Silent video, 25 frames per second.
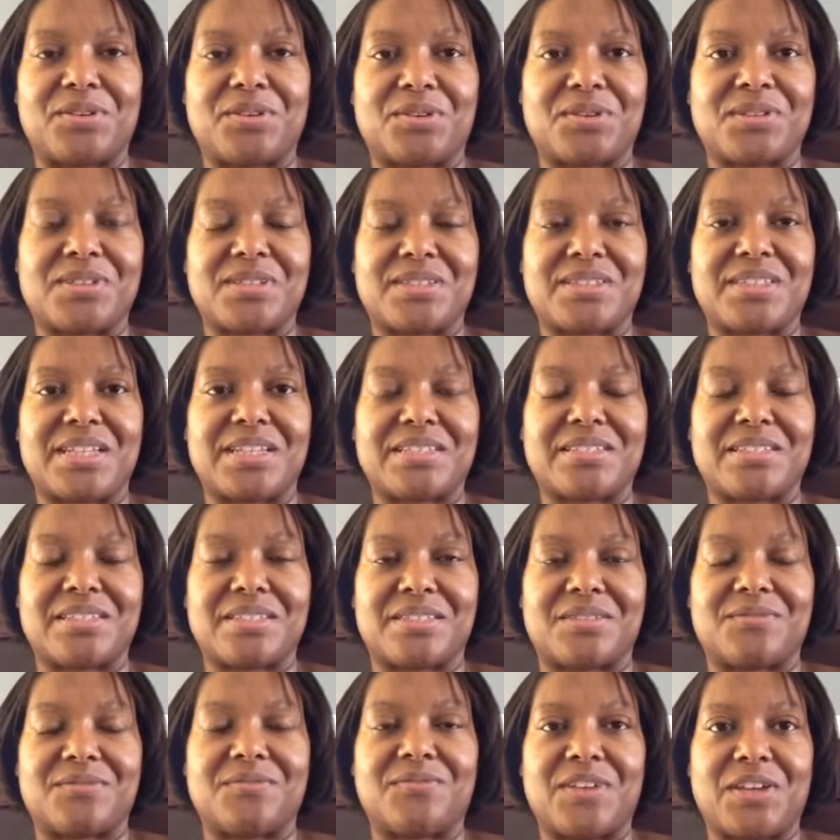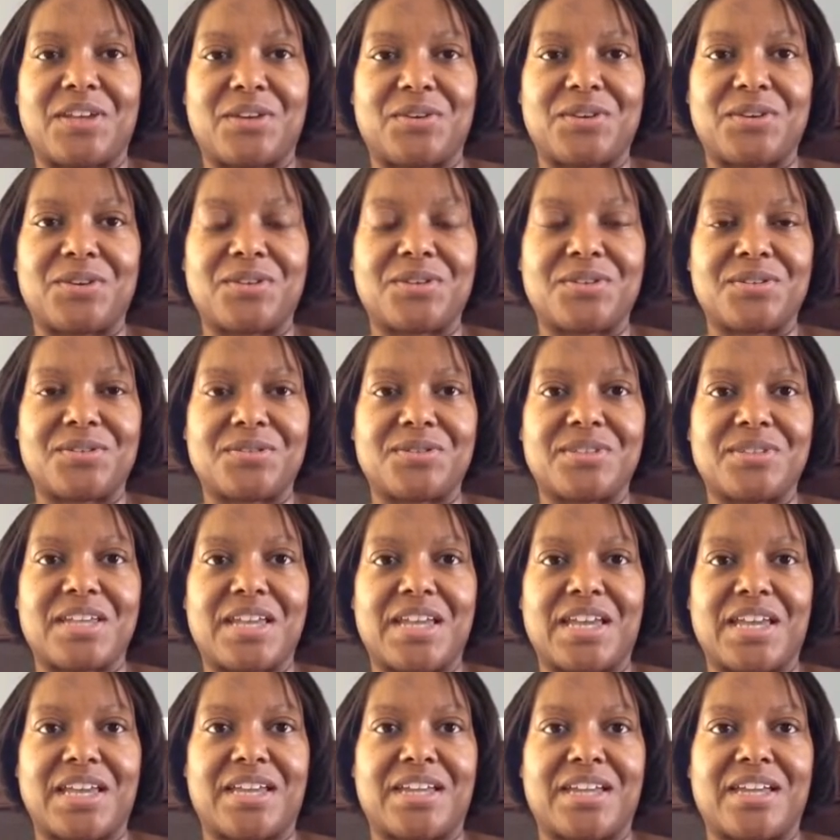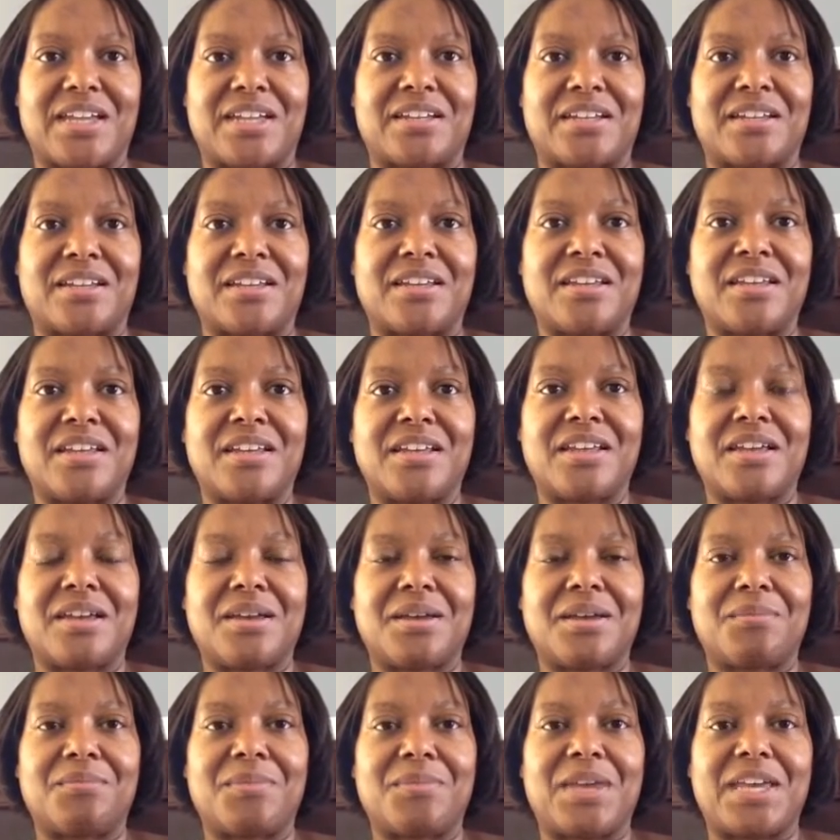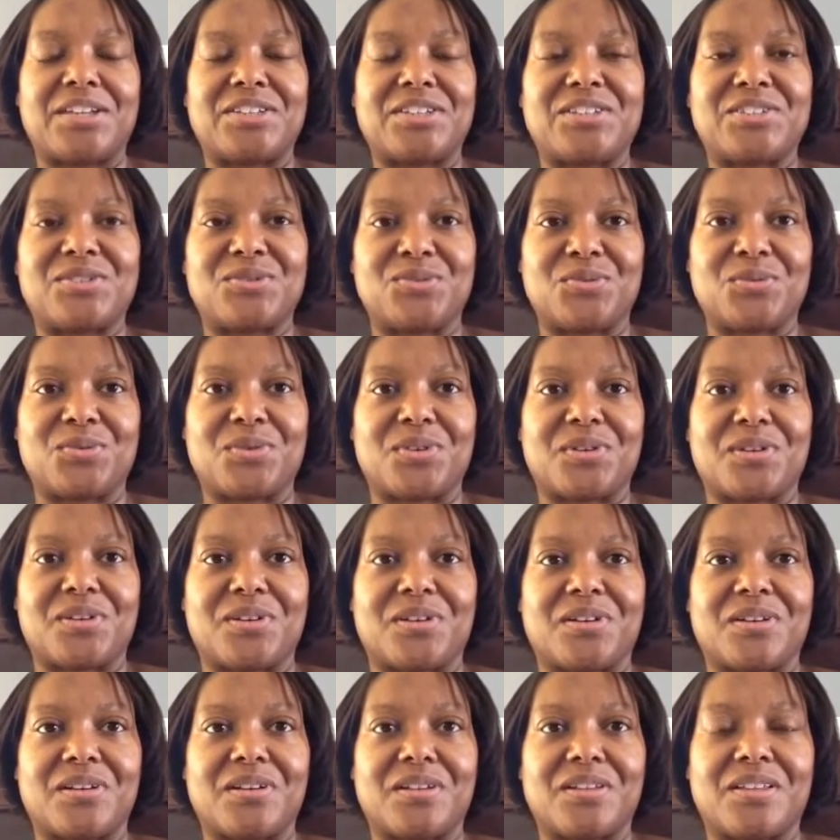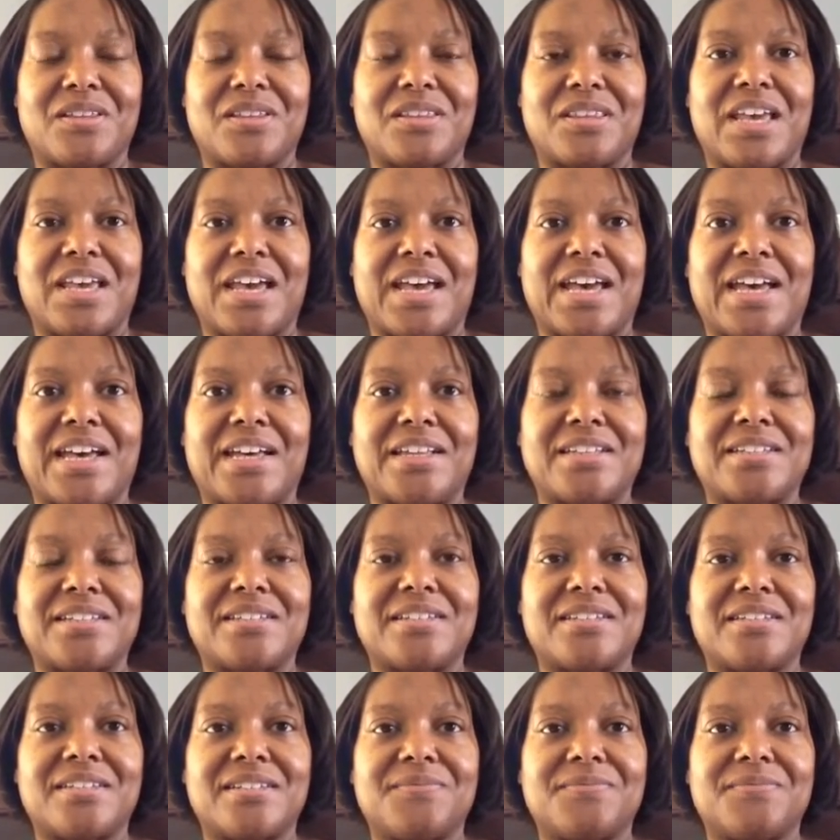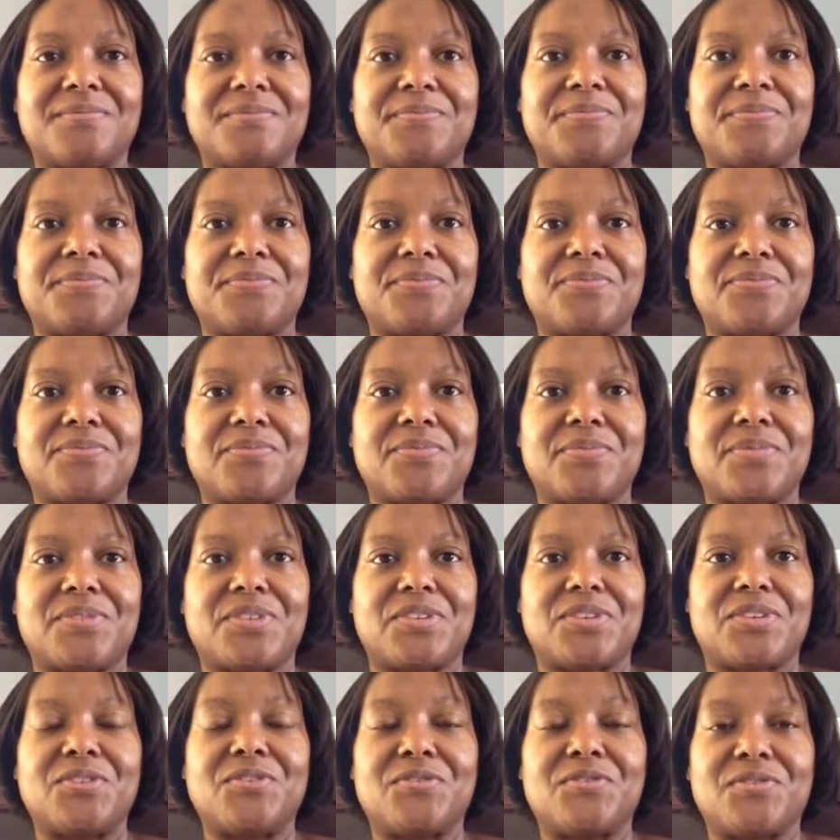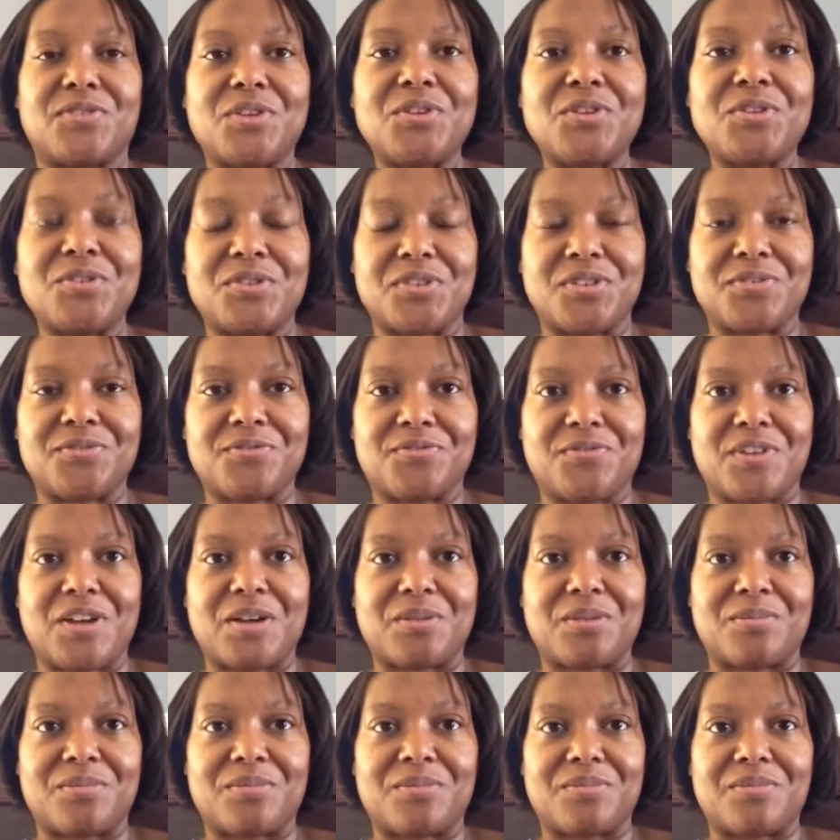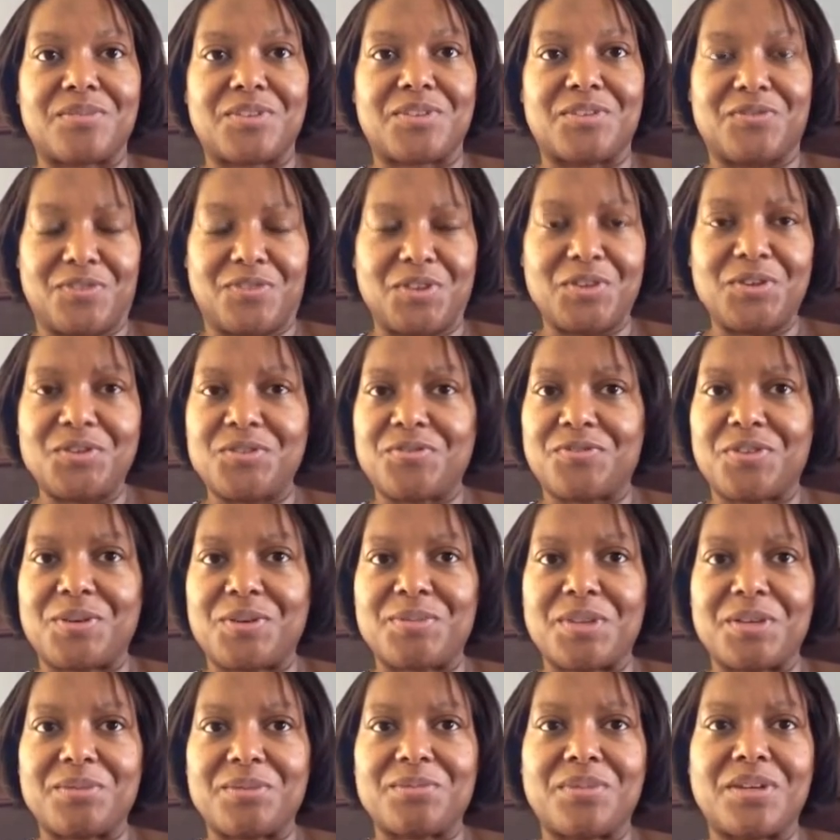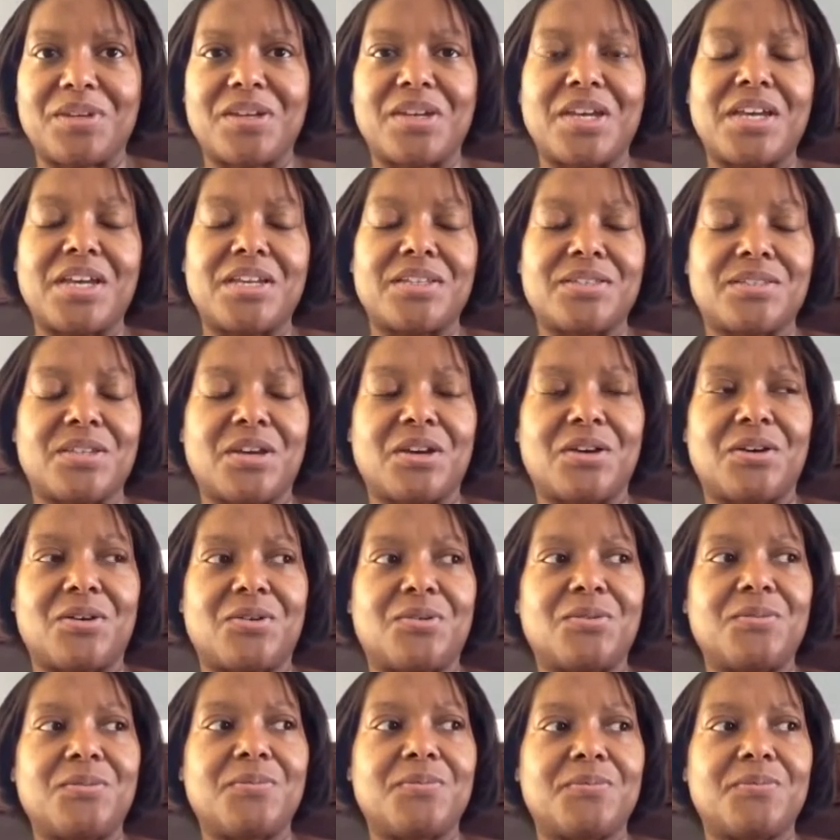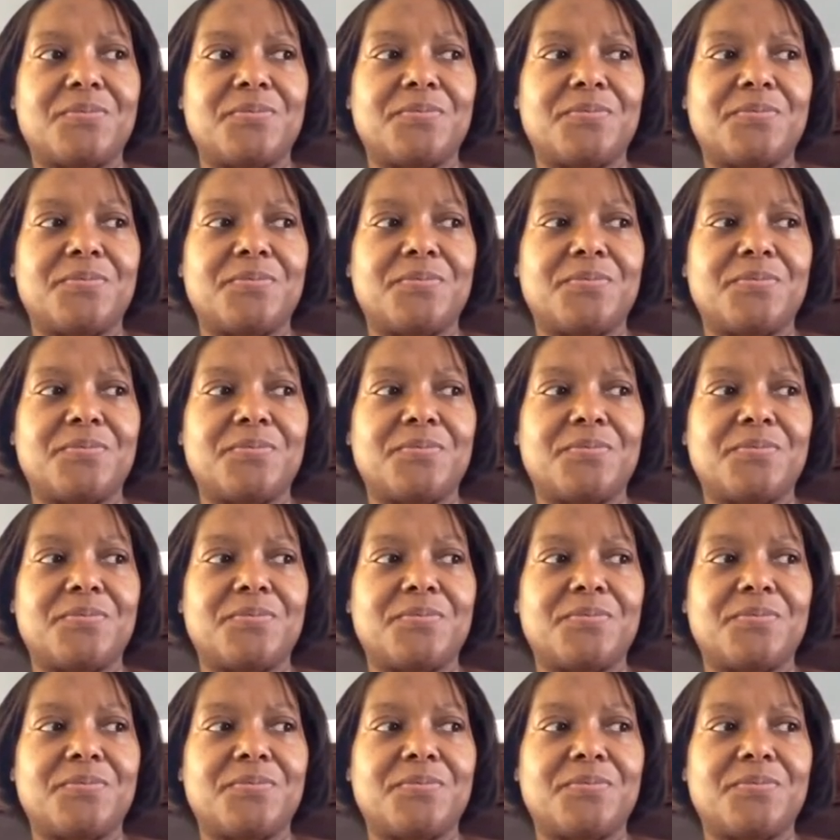your successes and failures and make sure that you've learned from them. So